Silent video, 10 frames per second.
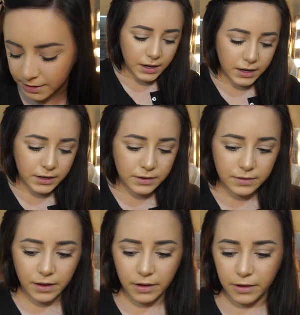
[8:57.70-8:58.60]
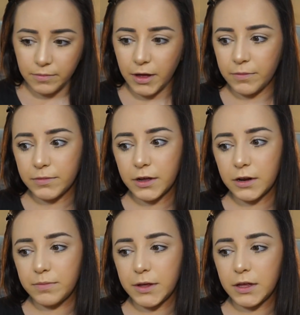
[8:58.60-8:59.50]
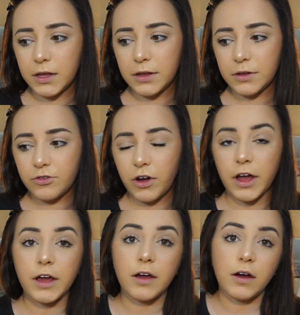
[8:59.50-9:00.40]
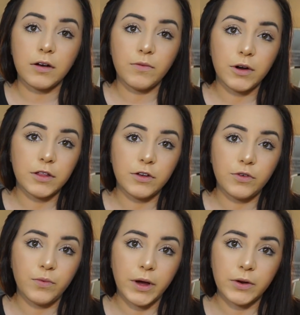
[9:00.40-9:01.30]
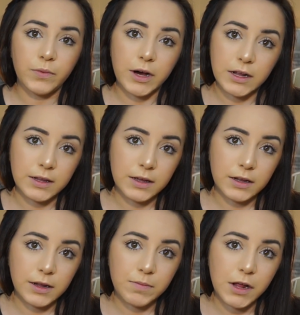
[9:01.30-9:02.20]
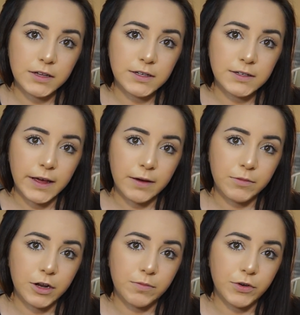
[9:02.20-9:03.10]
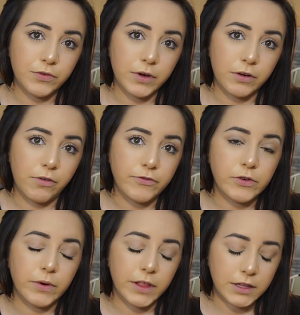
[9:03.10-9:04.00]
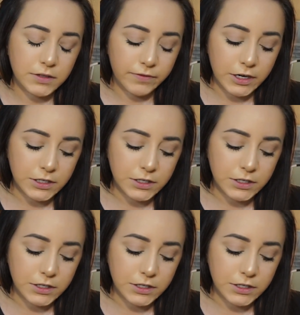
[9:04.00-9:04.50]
And I'm going to be trying on one of the new Wet n Wild lip glosses. I am going to be doing a review on that very